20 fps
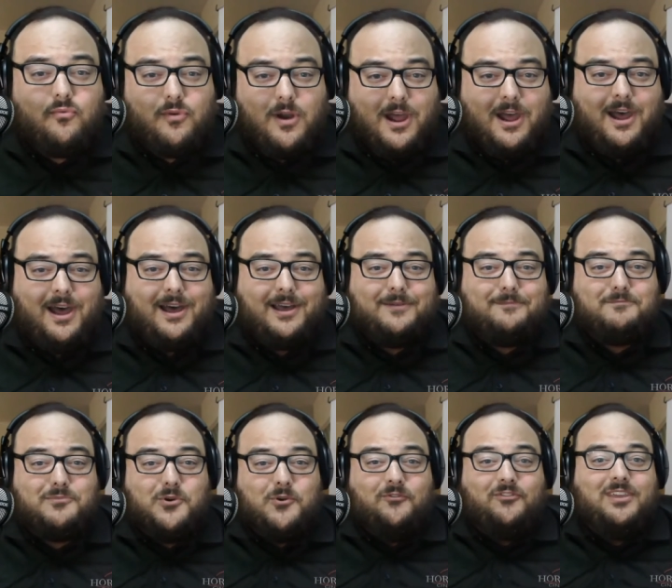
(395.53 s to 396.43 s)
uh
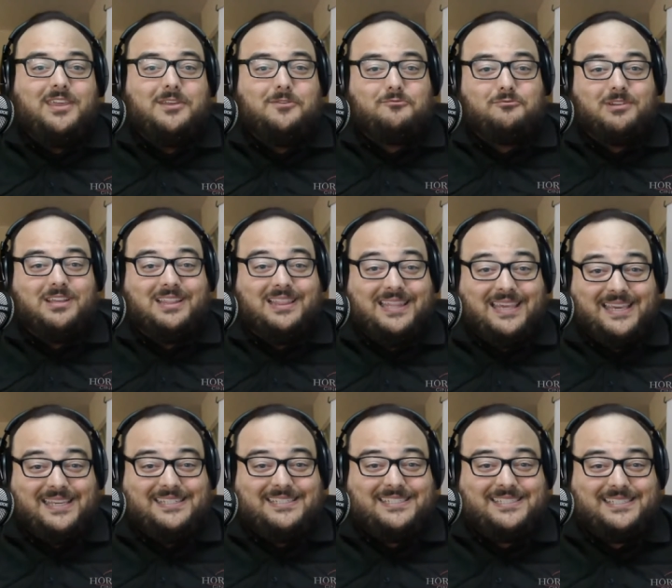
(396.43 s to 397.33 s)
movie
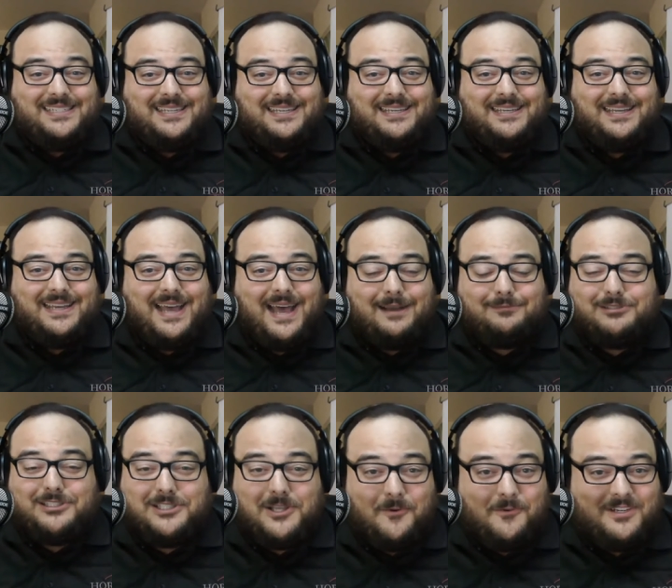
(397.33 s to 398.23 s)
release. I'm
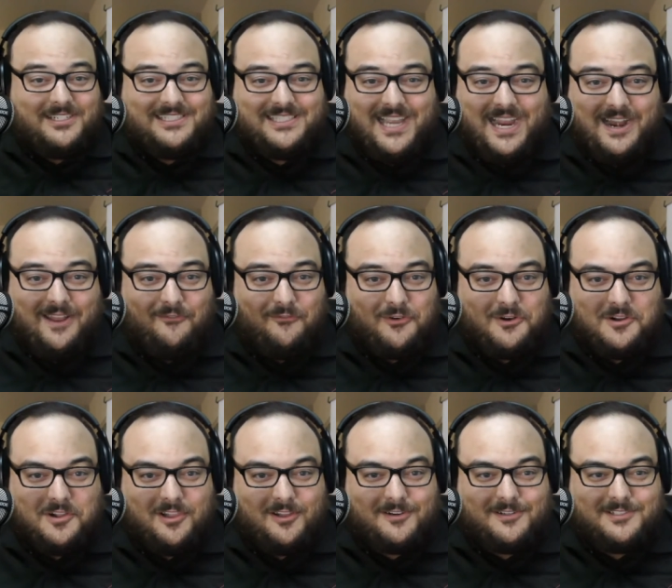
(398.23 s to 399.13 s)
so excited for
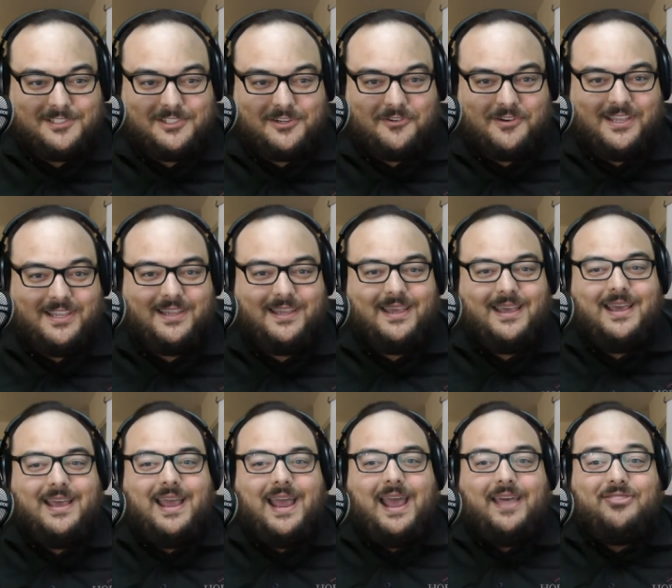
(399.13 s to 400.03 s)
Clerks 3
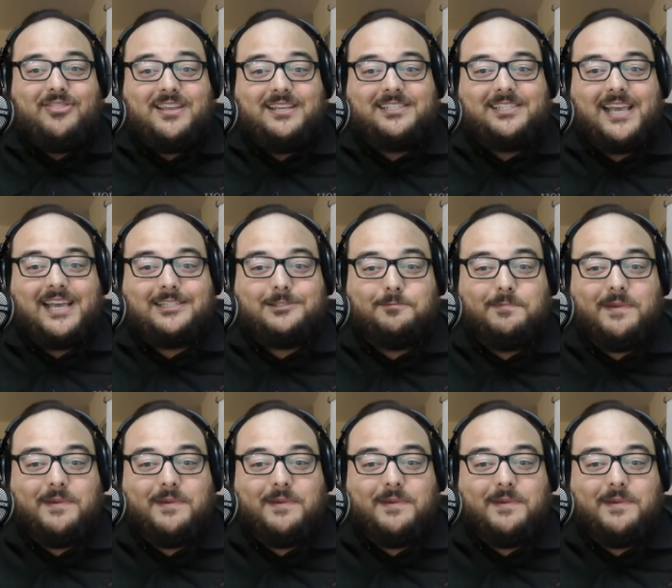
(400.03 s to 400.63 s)
and this has